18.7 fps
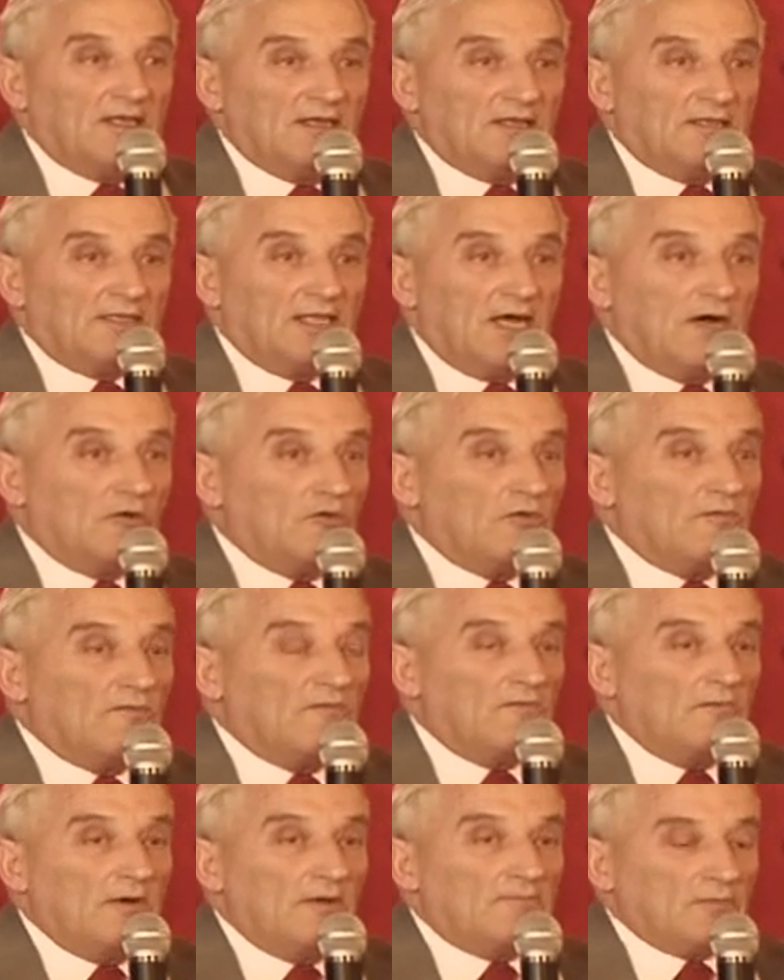Now,
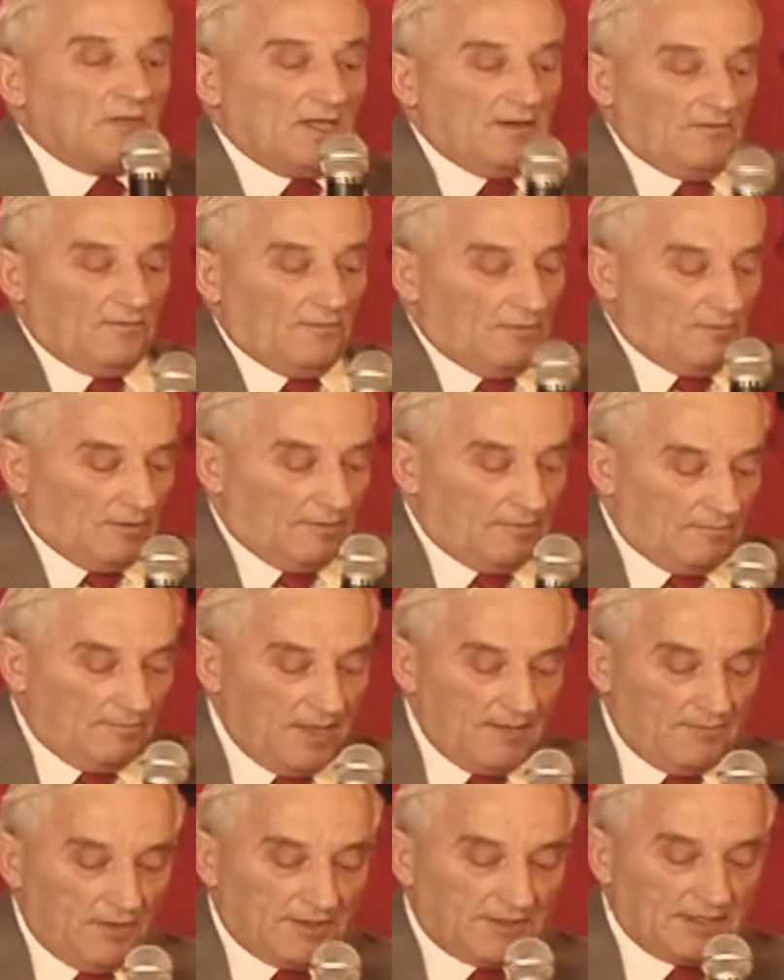
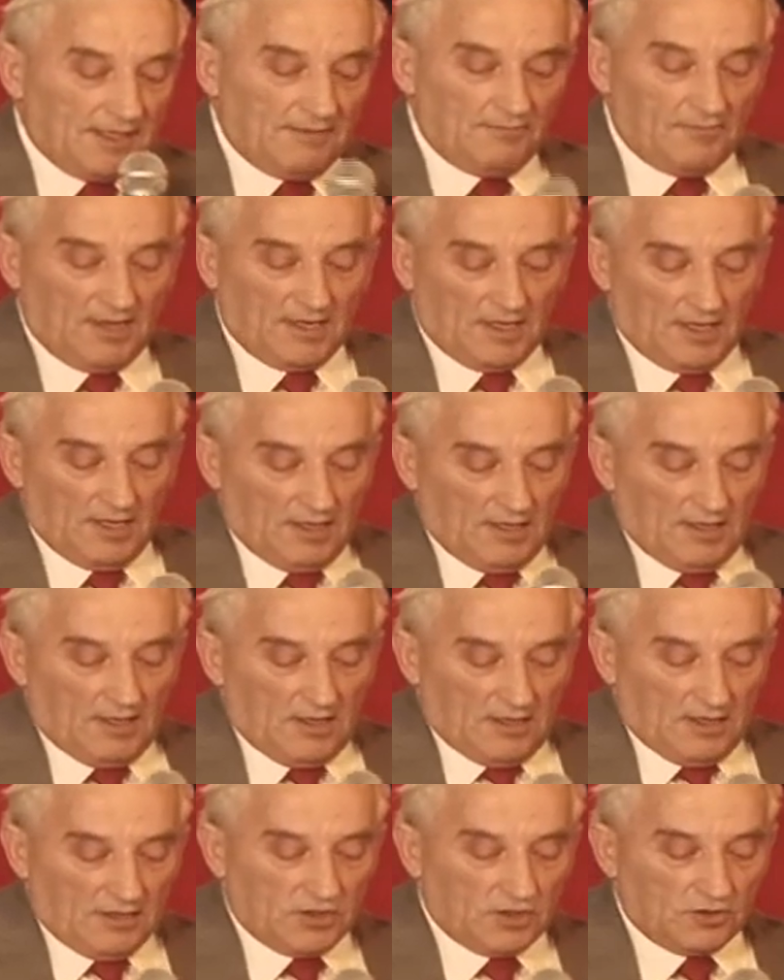maybe somebody
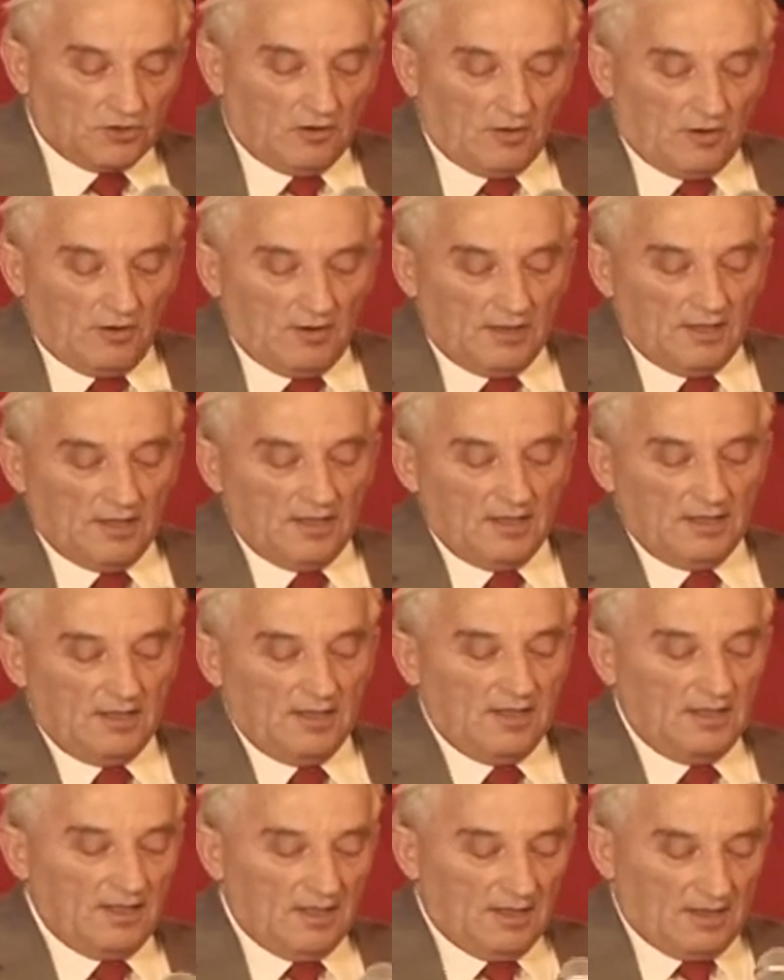
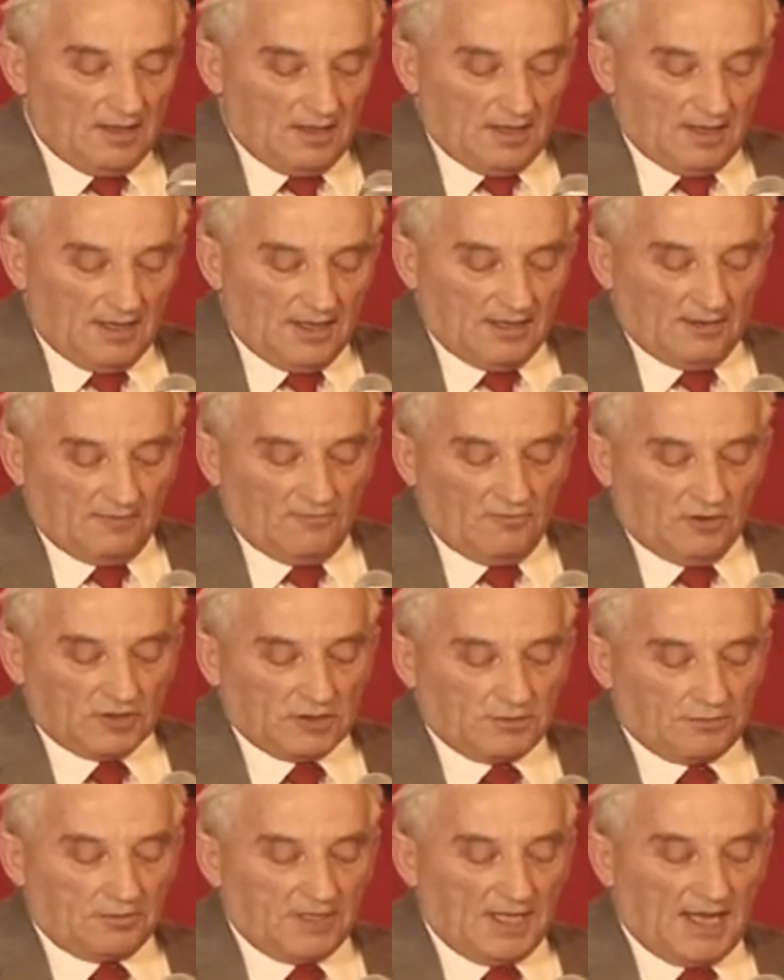
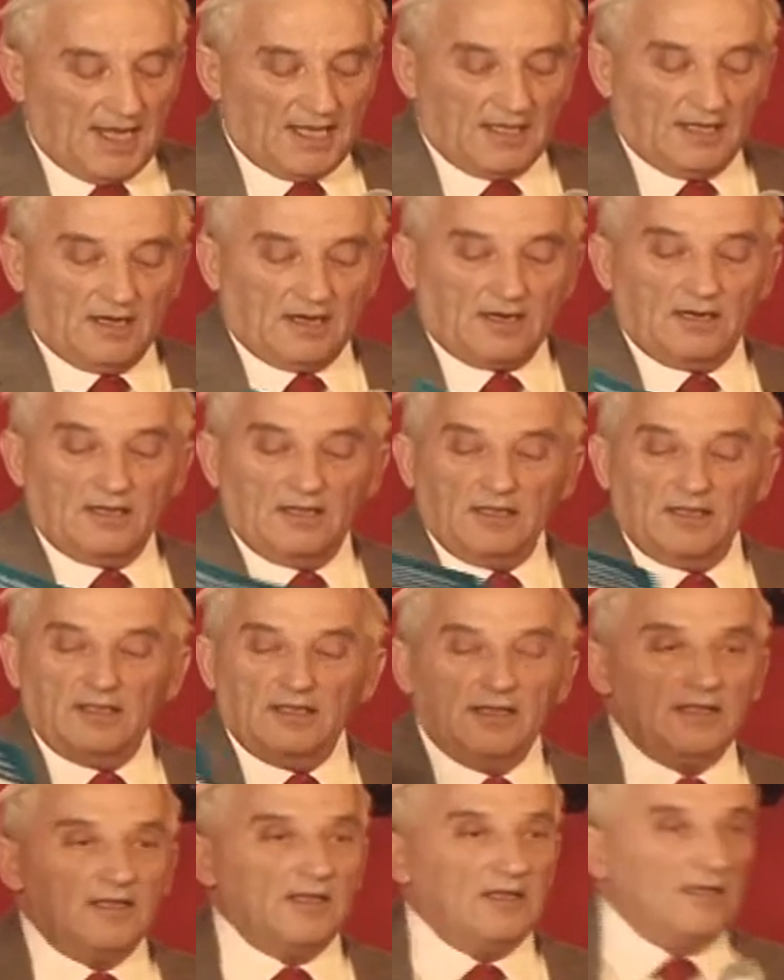was flyer.
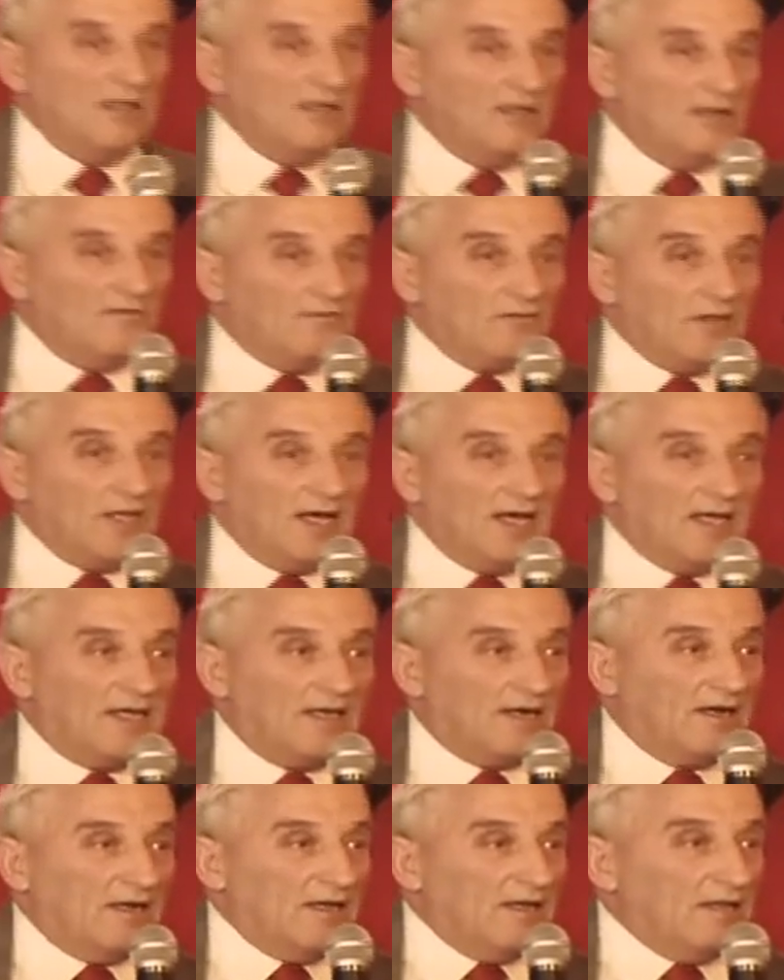
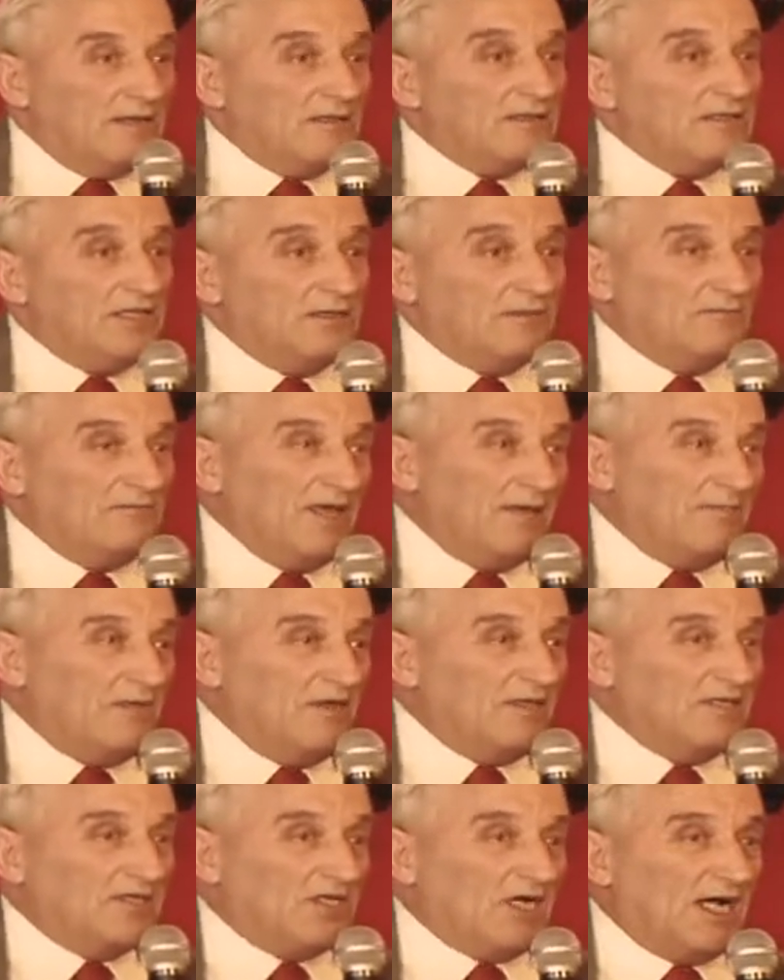flyer,
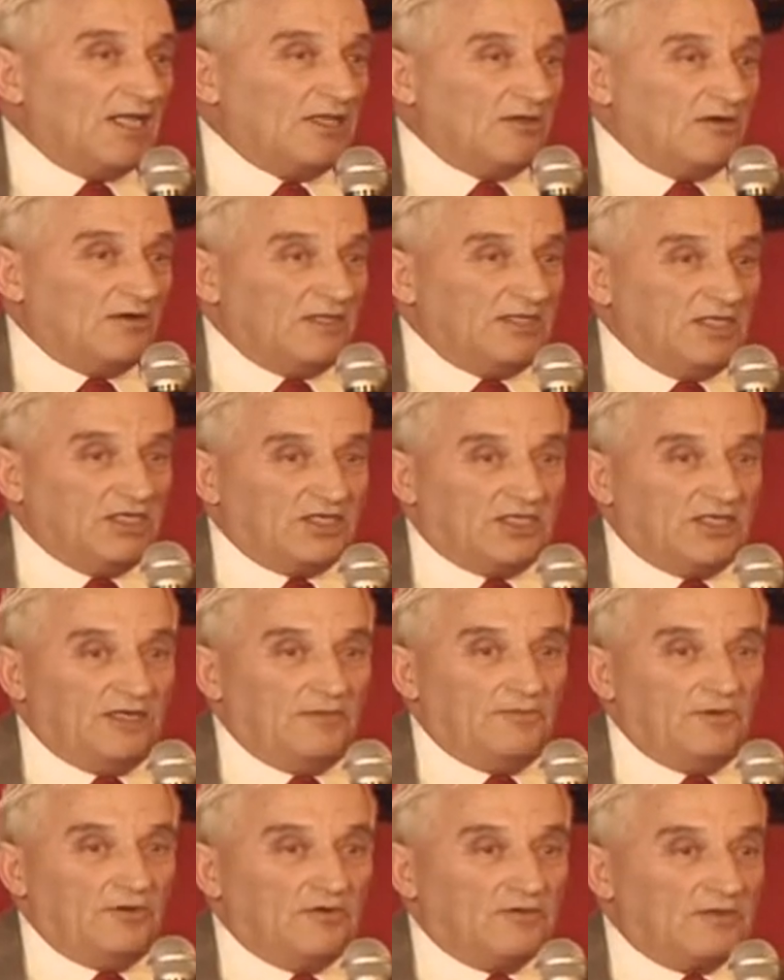maybe in January,
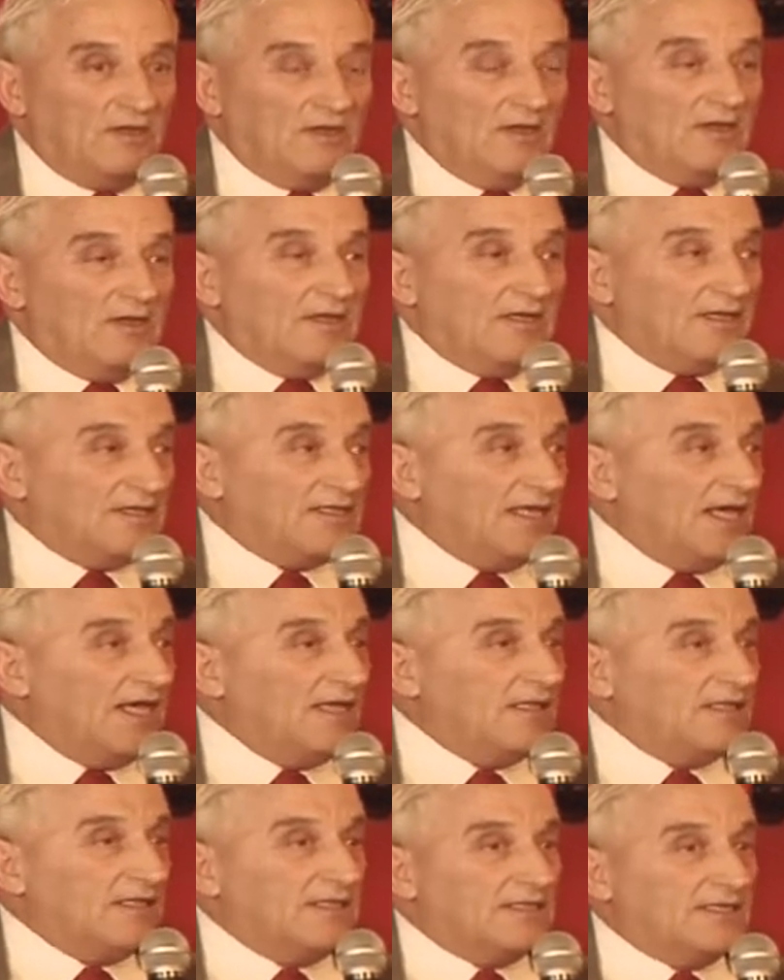distribute.
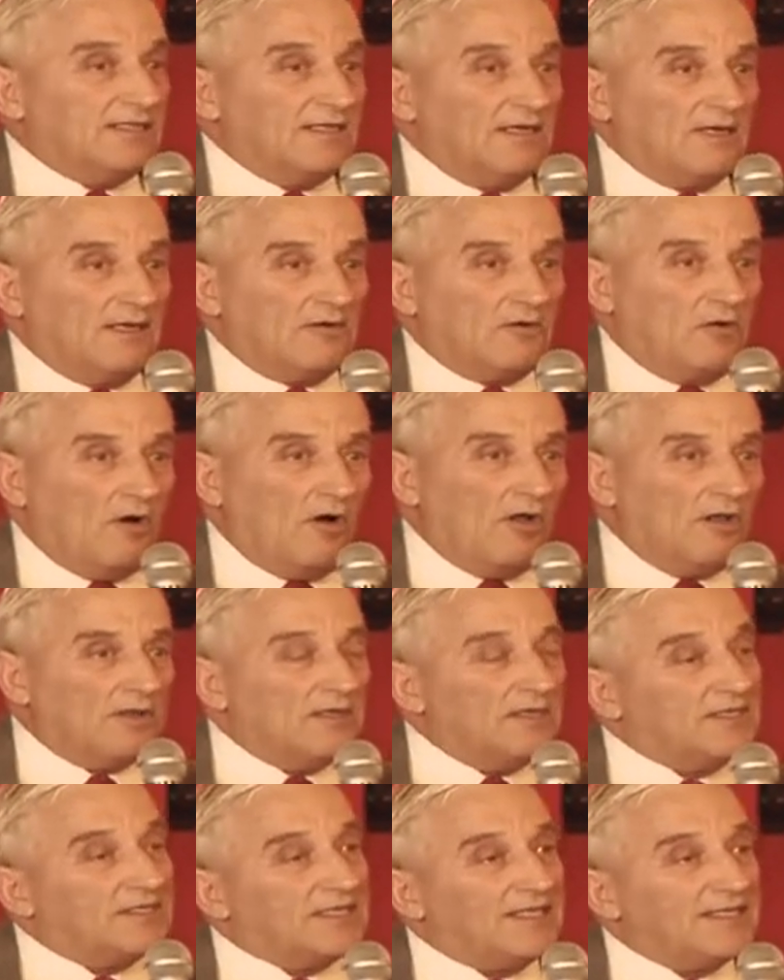Say,
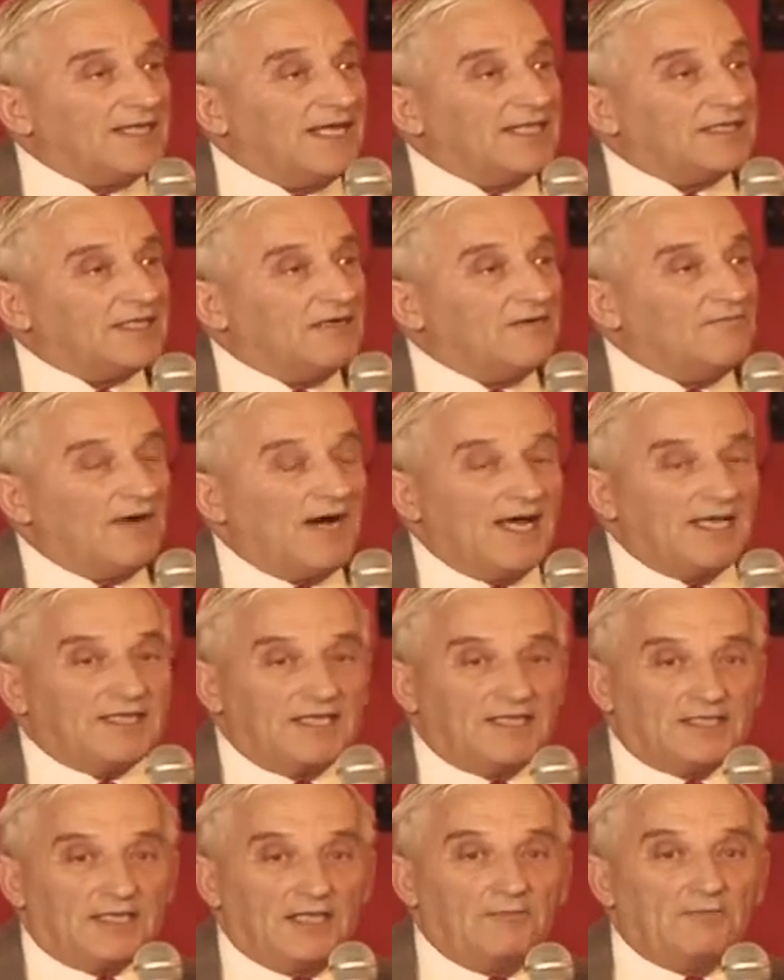call Senator
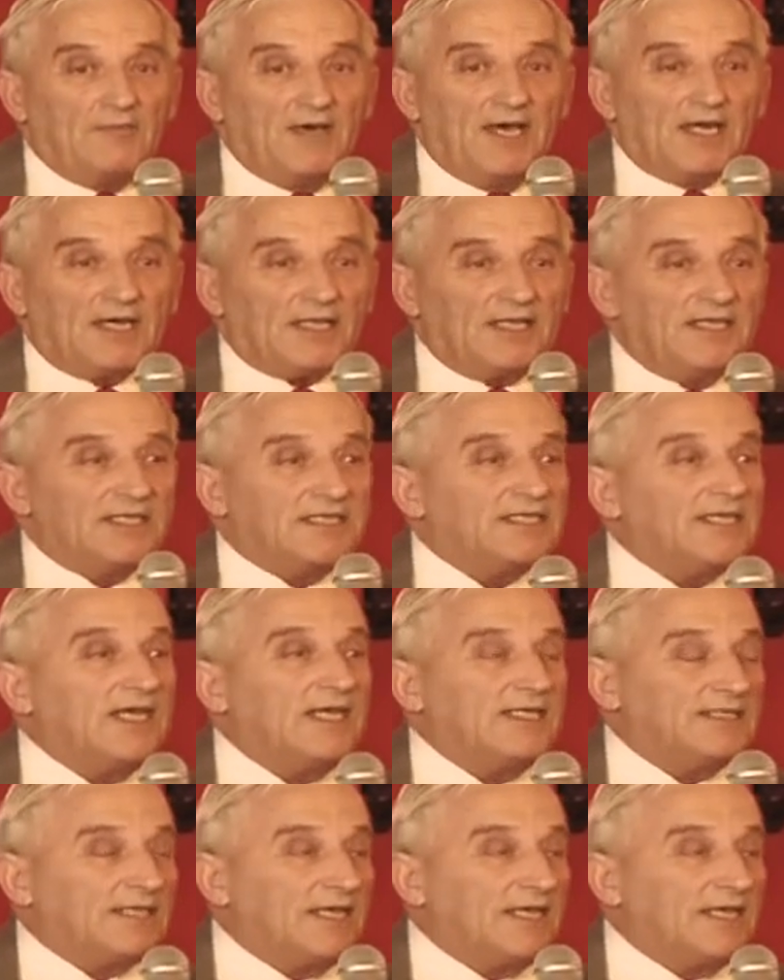Wyden and Merkley, say